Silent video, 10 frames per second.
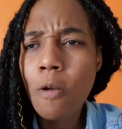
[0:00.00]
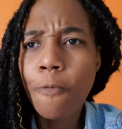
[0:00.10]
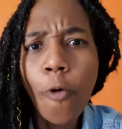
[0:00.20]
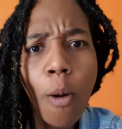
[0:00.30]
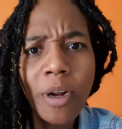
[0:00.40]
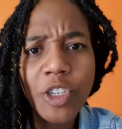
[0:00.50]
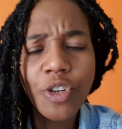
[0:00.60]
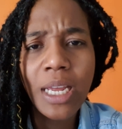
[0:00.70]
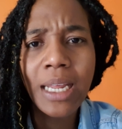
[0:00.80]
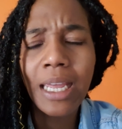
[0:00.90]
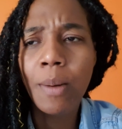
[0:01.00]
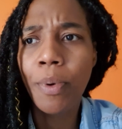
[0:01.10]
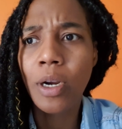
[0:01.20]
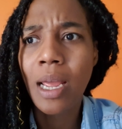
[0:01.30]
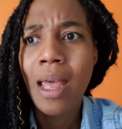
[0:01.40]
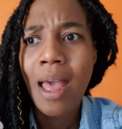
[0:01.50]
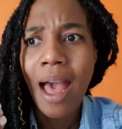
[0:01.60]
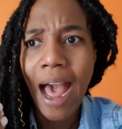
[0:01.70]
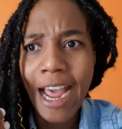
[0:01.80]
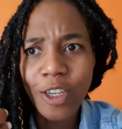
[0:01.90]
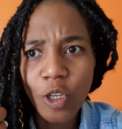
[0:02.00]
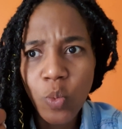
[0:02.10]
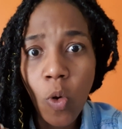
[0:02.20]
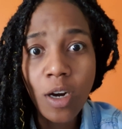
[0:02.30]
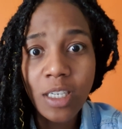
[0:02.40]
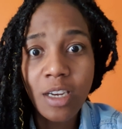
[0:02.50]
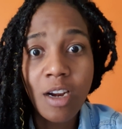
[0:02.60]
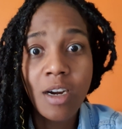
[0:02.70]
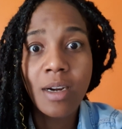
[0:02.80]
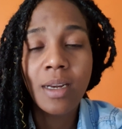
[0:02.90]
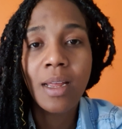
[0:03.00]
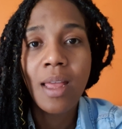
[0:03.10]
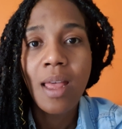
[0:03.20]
formal training in, but I just wanted to learn.